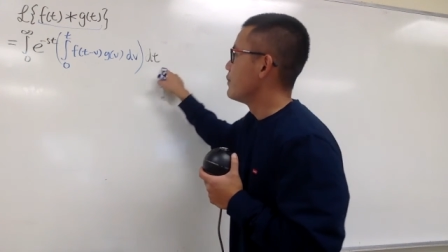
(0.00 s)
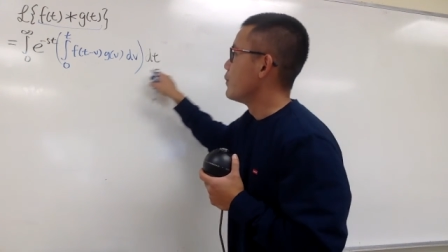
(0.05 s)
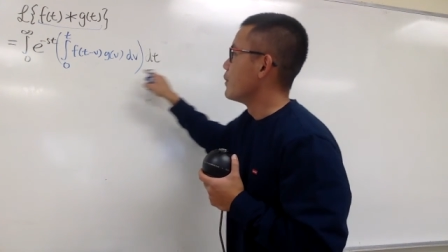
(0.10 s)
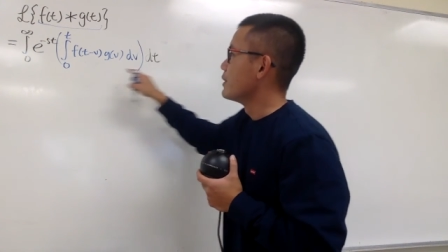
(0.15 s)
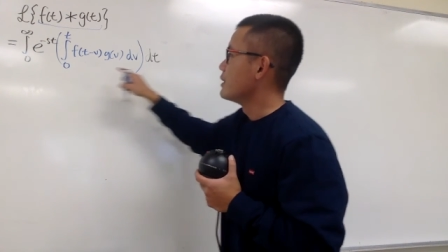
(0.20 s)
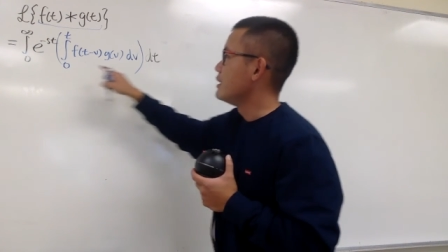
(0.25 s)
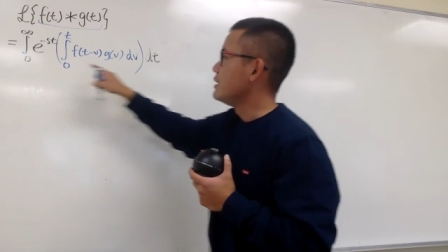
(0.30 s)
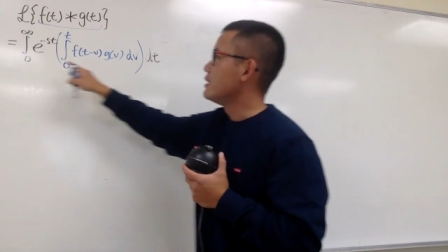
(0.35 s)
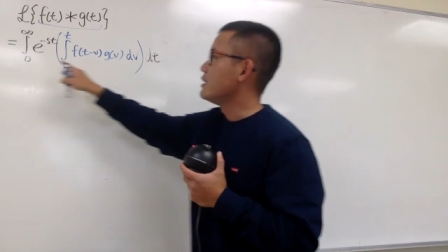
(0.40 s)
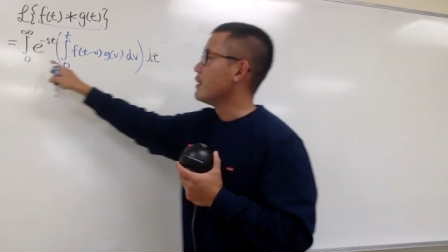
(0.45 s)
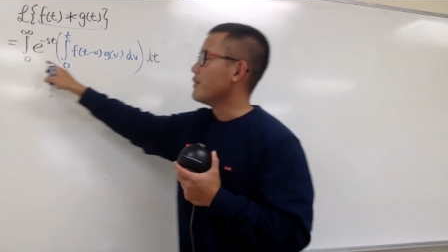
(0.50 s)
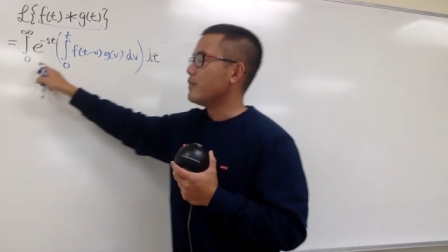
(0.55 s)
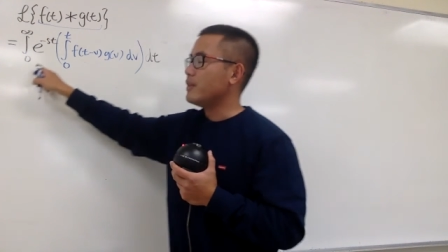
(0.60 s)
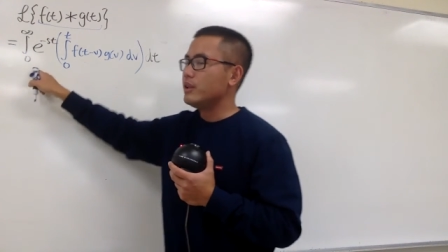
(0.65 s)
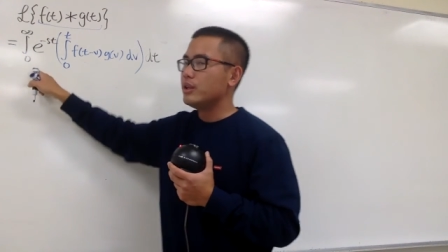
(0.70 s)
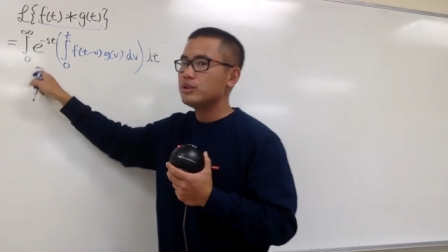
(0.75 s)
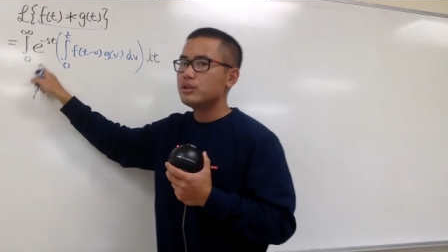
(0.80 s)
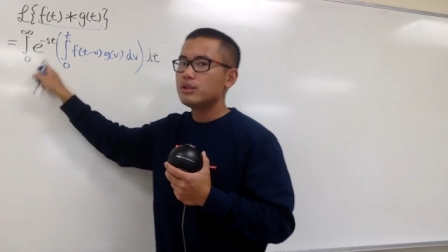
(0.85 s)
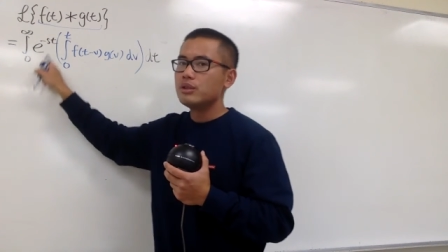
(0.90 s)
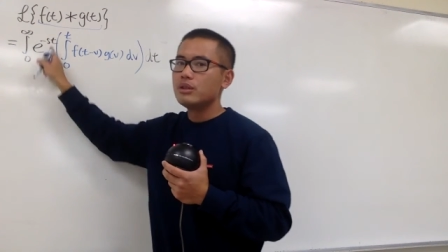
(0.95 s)
for the
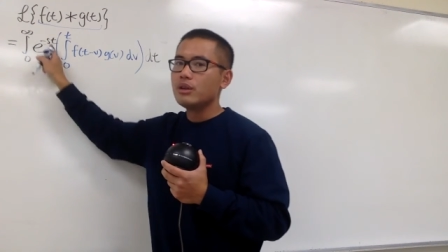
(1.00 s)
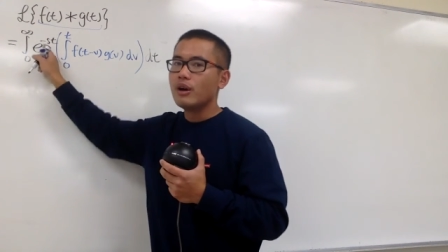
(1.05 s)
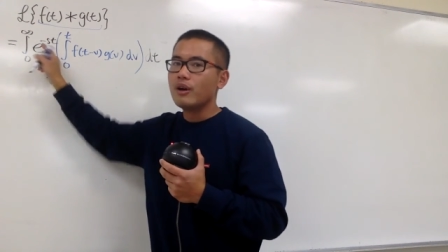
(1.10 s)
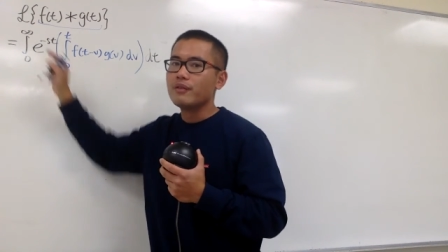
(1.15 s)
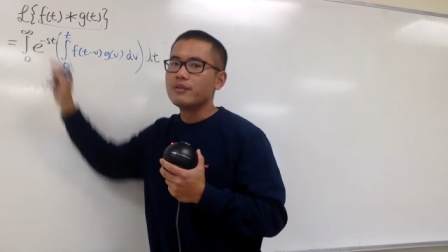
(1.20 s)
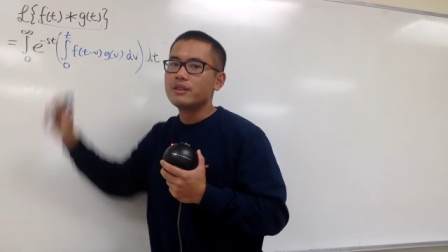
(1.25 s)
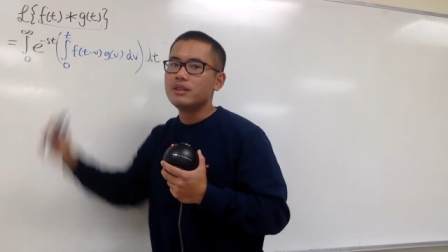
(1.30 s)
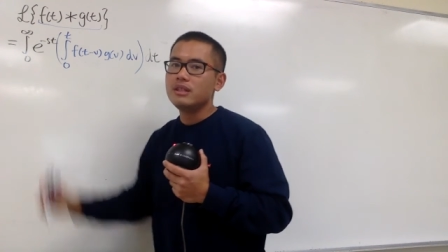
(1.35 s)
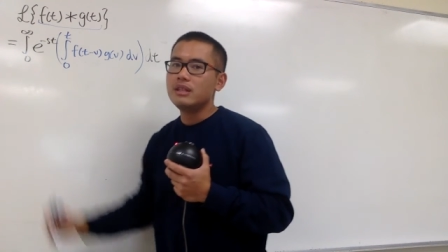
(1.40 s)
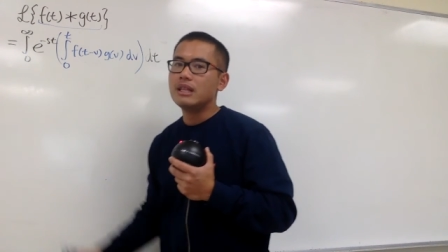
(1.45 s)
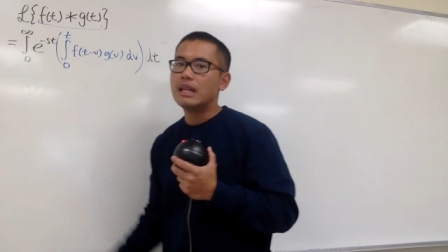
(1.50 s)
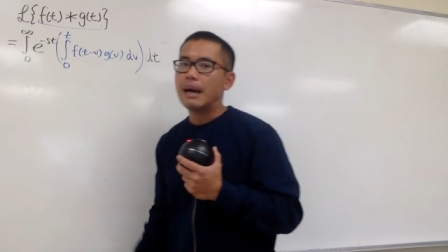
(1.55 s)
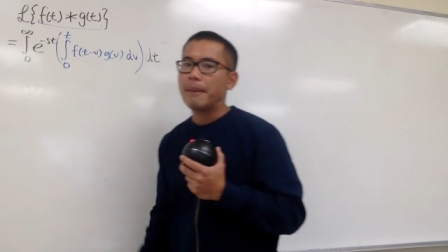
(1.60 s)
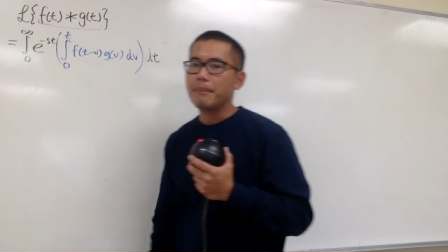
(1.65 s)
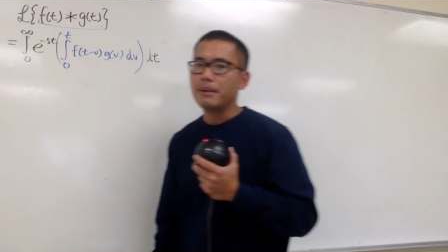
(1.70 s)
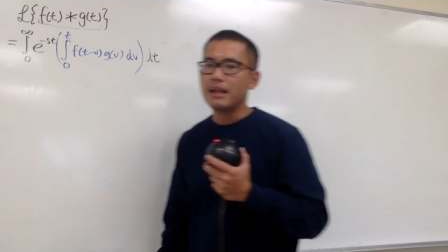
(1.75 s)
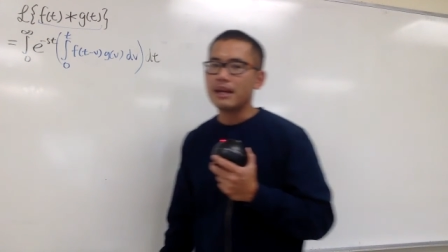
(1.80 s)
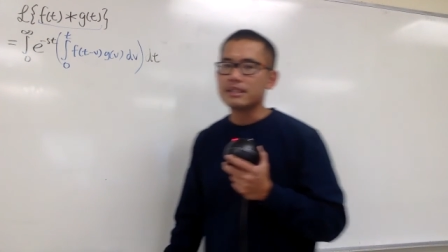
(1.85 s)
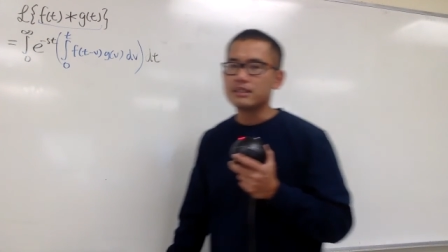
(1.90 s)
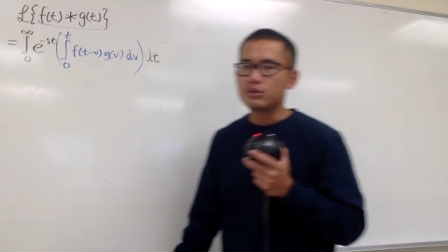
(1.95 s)
definition of the
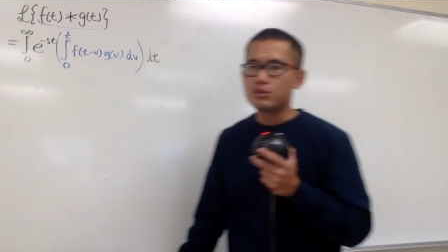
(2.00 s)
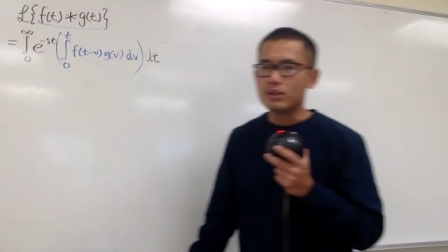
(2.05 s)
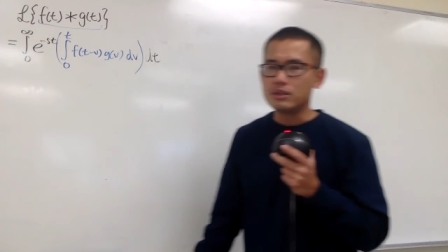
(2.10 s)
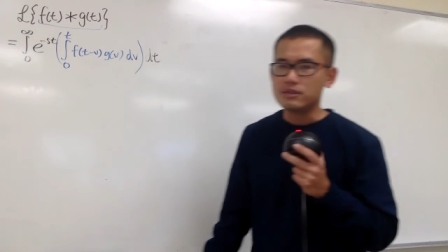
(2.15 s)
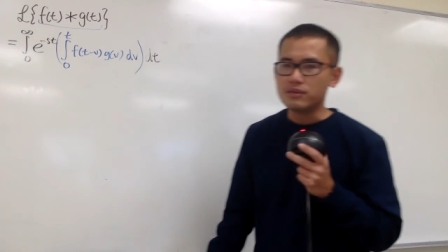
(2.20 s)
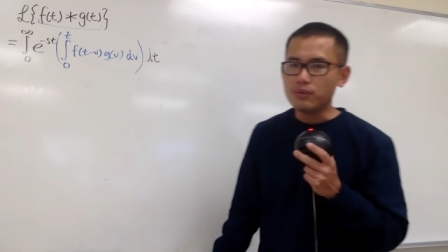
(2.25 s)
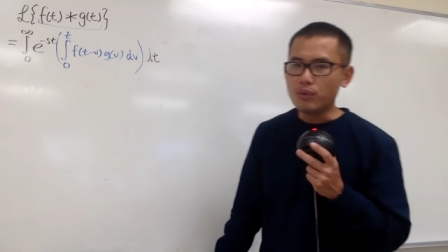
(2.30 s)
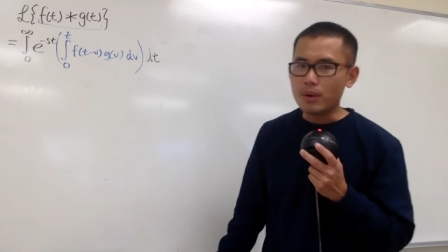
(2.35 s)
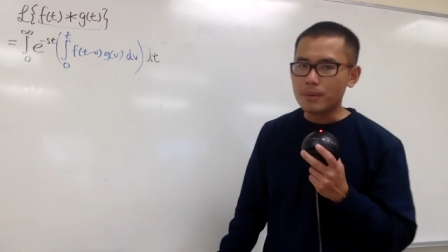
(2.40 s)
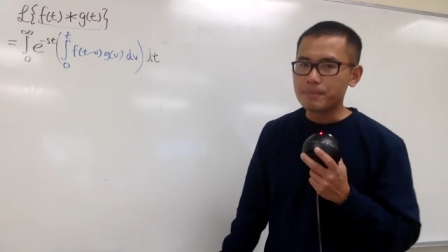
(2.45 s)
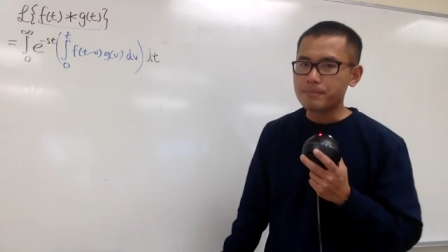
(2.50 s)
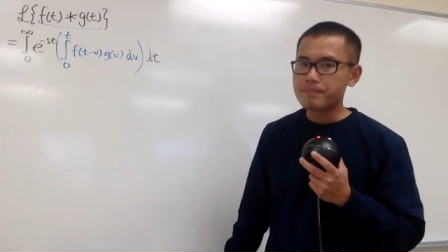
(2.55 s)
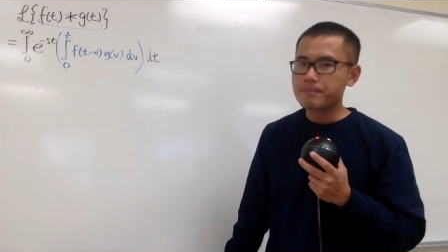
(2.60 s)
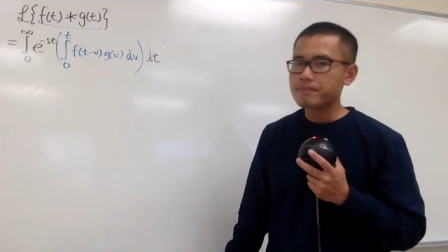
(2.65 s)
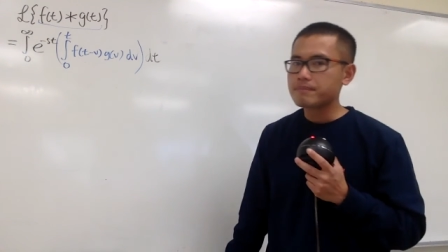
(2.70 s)
Laplace transform.